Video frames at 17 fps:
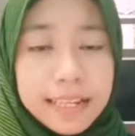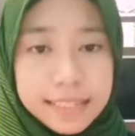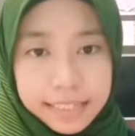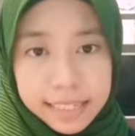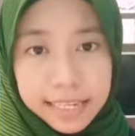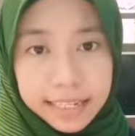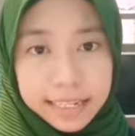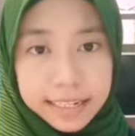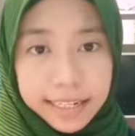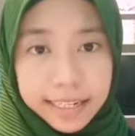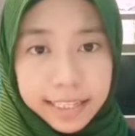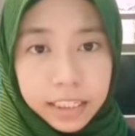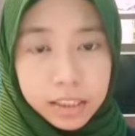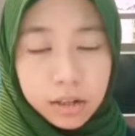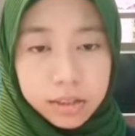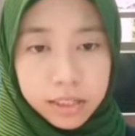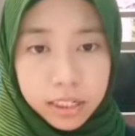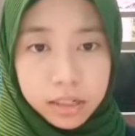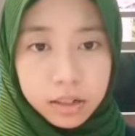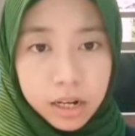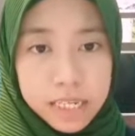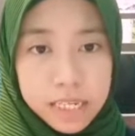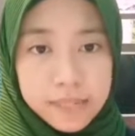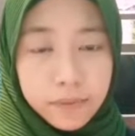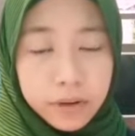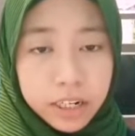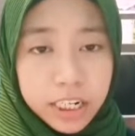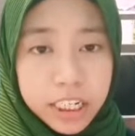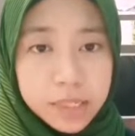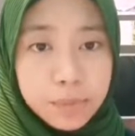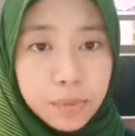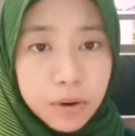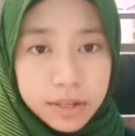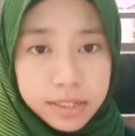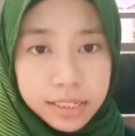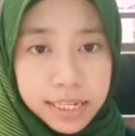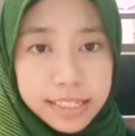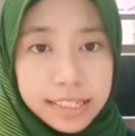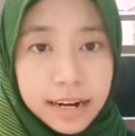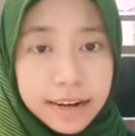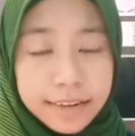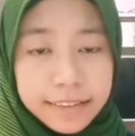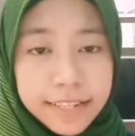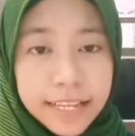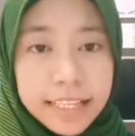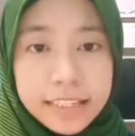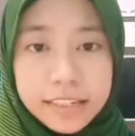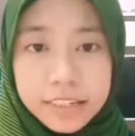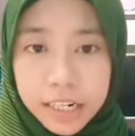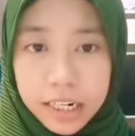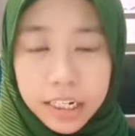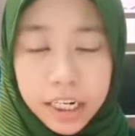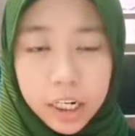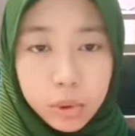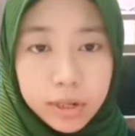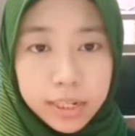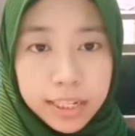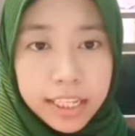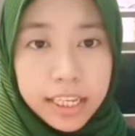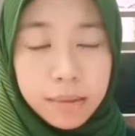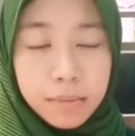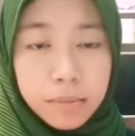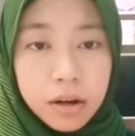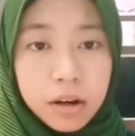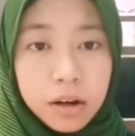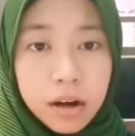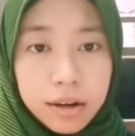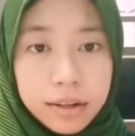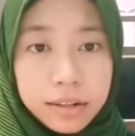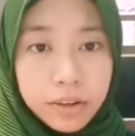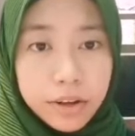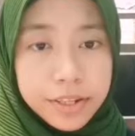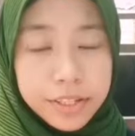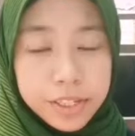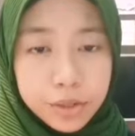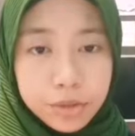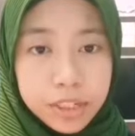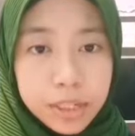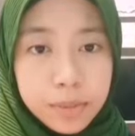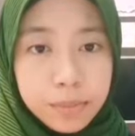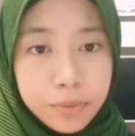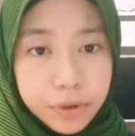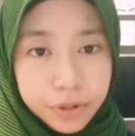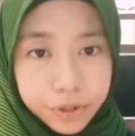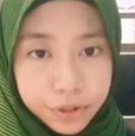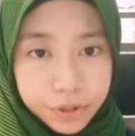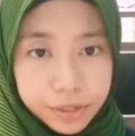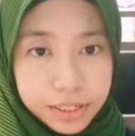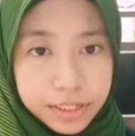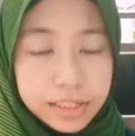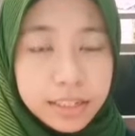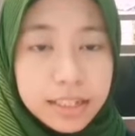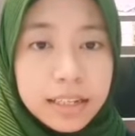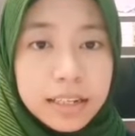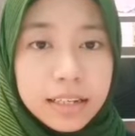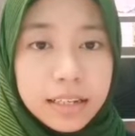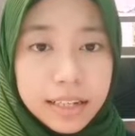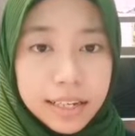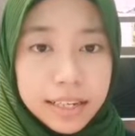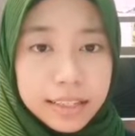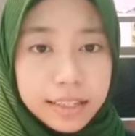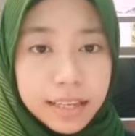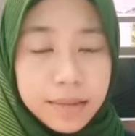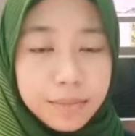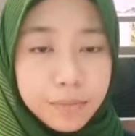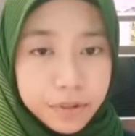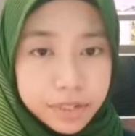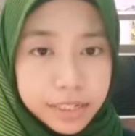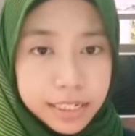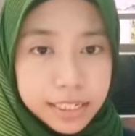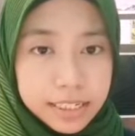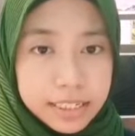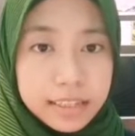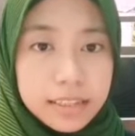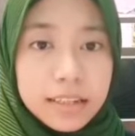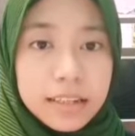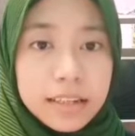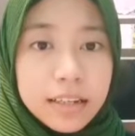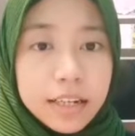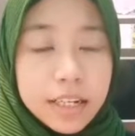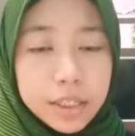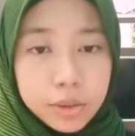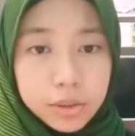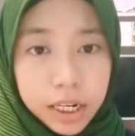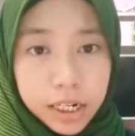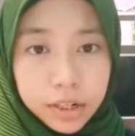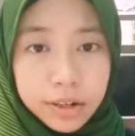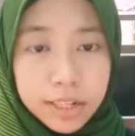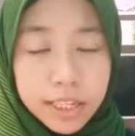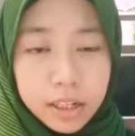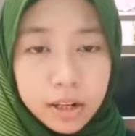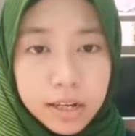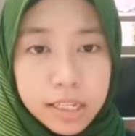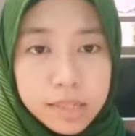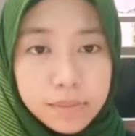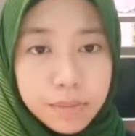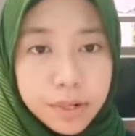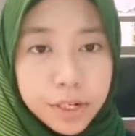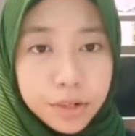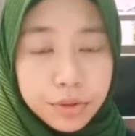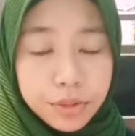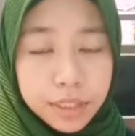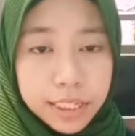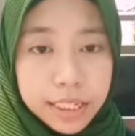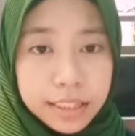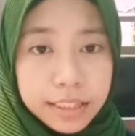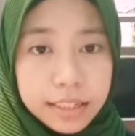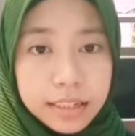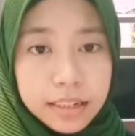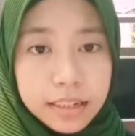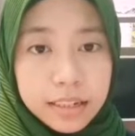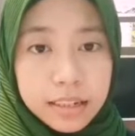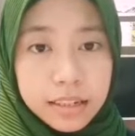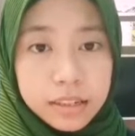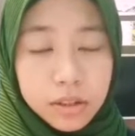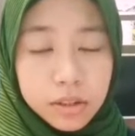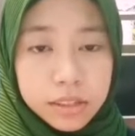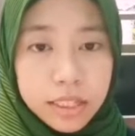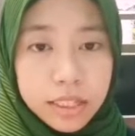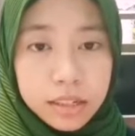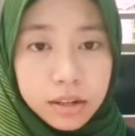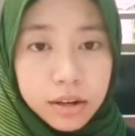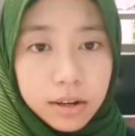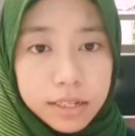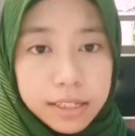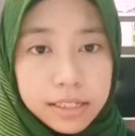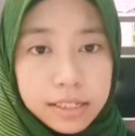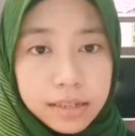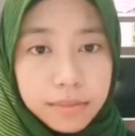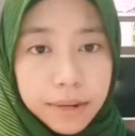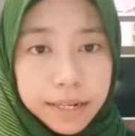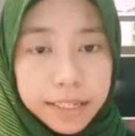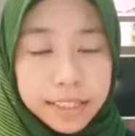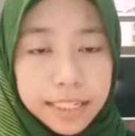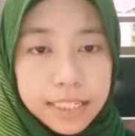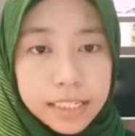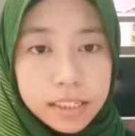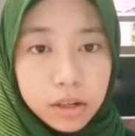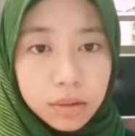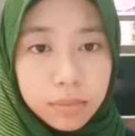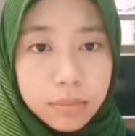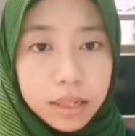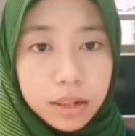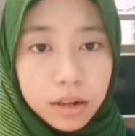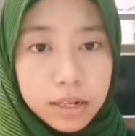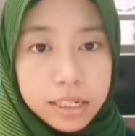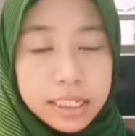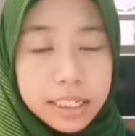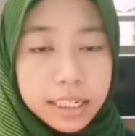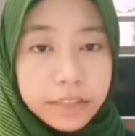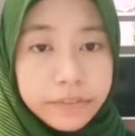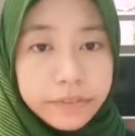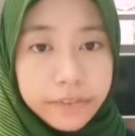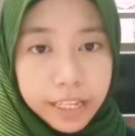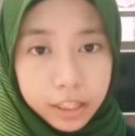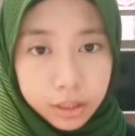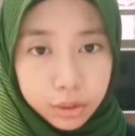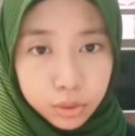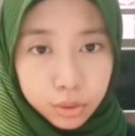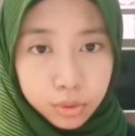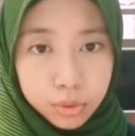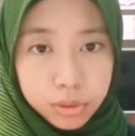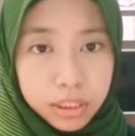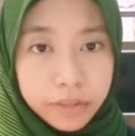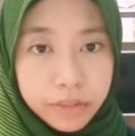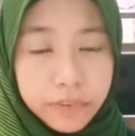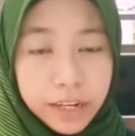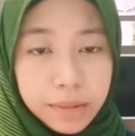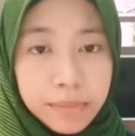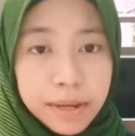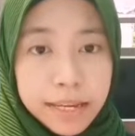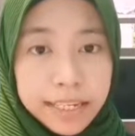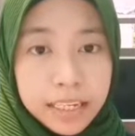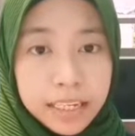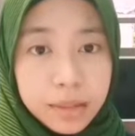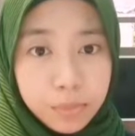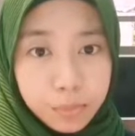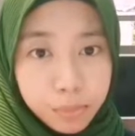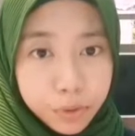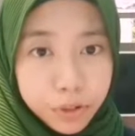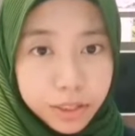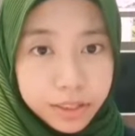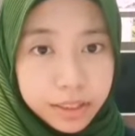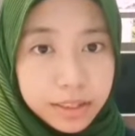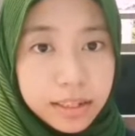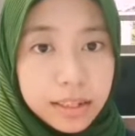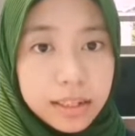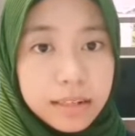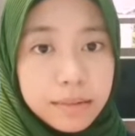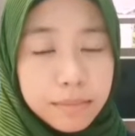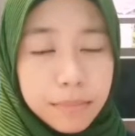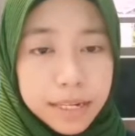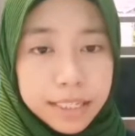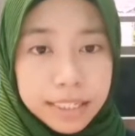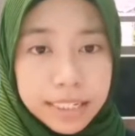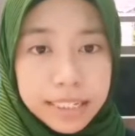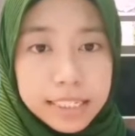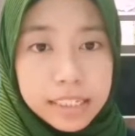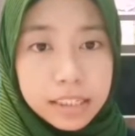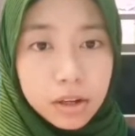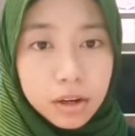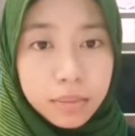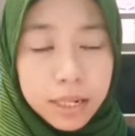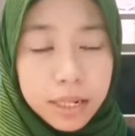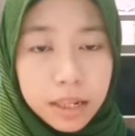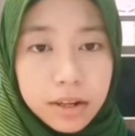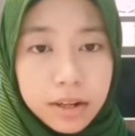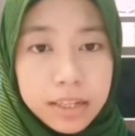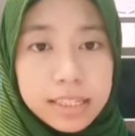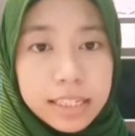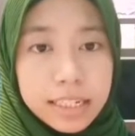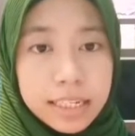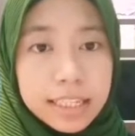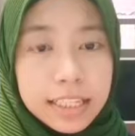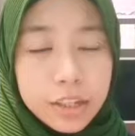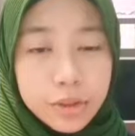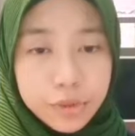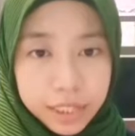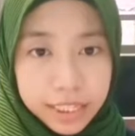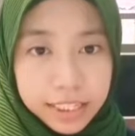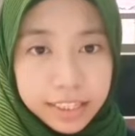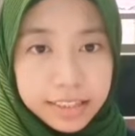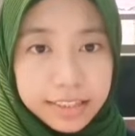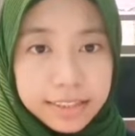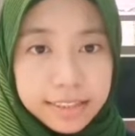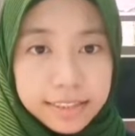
Second, the total costs for each process are then shared equally among all cost units produced in that process. To calculate cost per unit, total cost minus normal loss in value divided by input minus normal loss in unit.